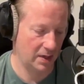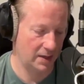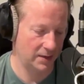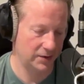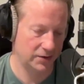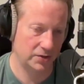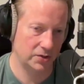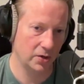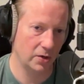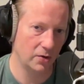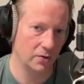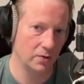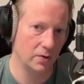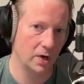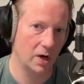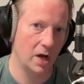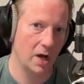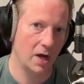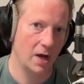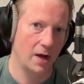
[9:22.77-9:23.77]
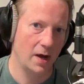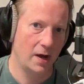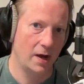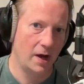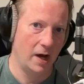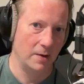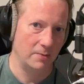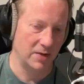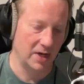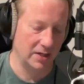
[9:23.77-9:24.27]
So
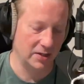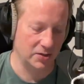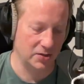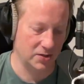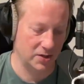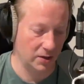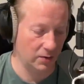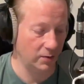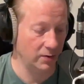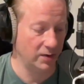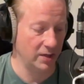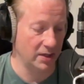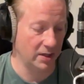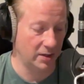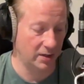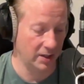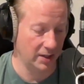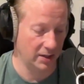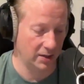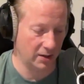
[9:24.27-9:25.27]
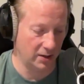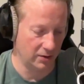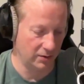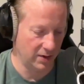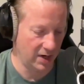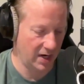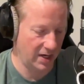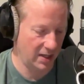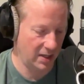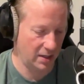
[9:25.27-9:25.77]
I'm kind of stuck with a click
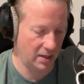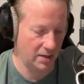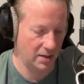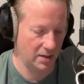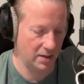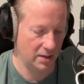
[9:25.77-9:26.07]
already.